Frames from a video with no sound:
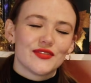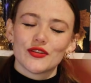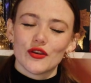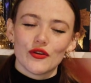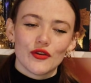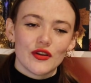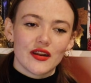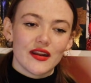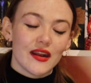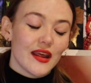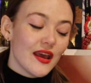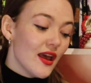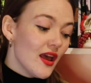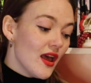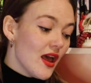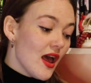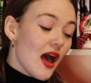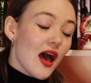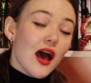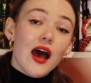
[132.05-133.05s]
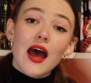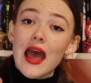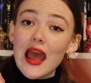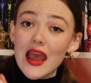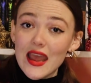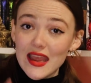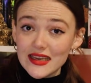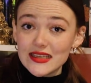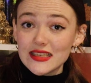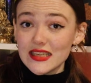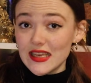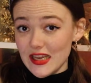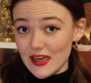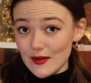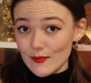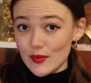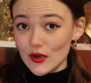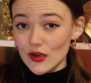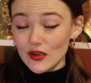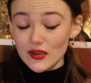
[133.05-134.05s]
so good at it,
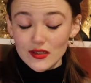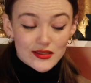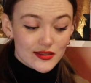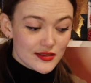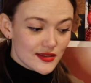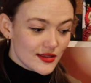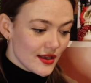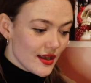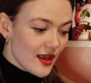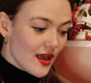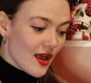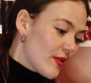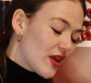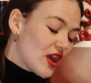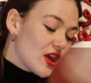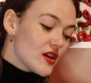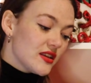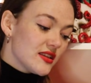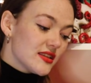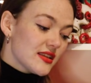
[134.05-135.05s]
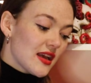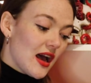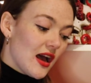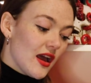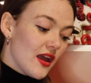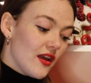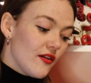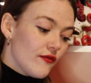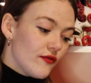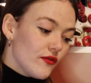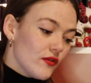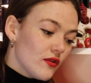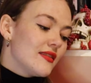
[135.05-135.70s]
18 books because I've,